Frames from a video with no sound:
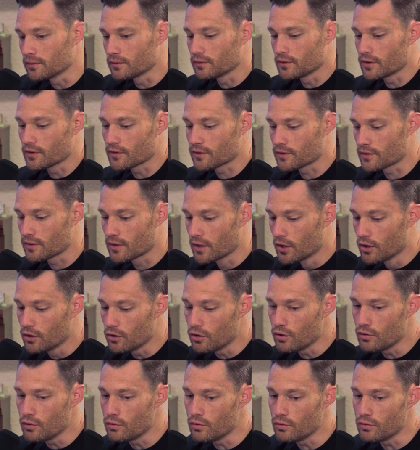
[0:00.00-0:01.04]
Just
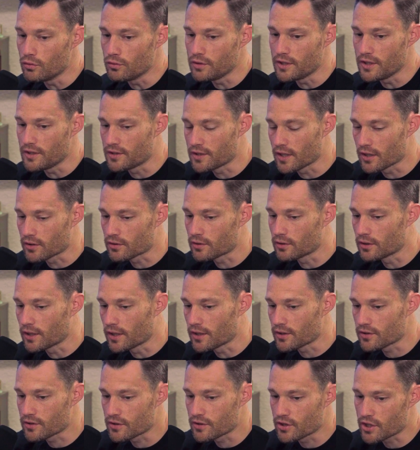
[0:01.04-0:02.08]
new
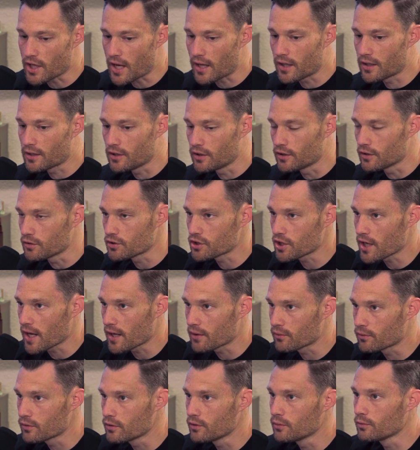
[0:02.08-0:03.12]
decentralized chat
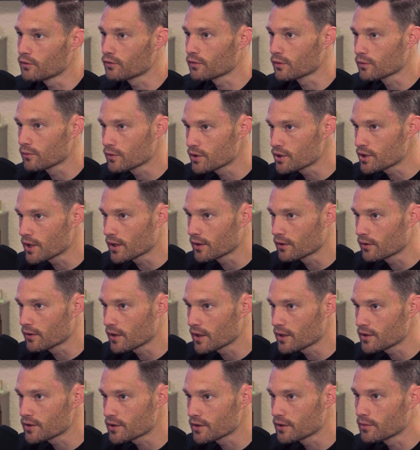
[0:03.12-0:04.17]
rooms for
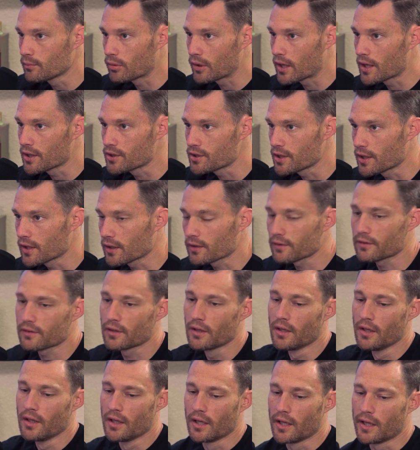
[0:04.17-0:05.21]
regeneration
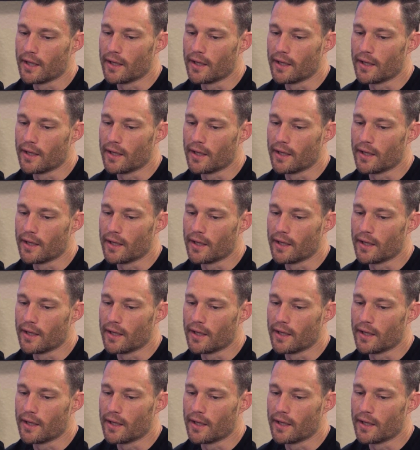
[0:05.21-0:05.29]
projects.